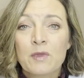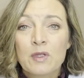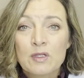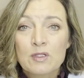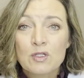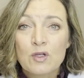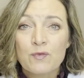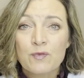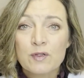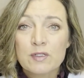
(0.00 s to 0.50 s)

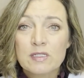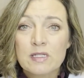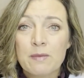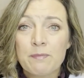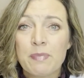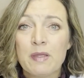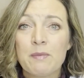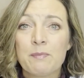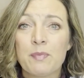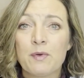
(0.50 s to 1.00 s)
So for
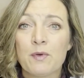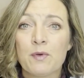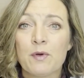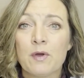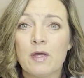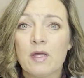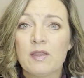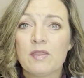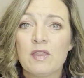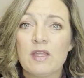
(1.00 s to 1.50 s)
some
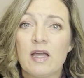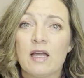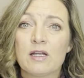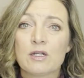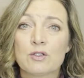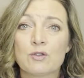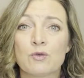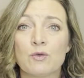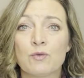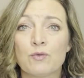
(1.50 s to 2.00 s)
people, the
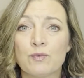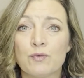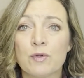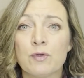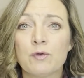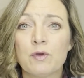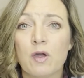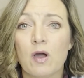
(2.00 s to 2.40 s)
actual root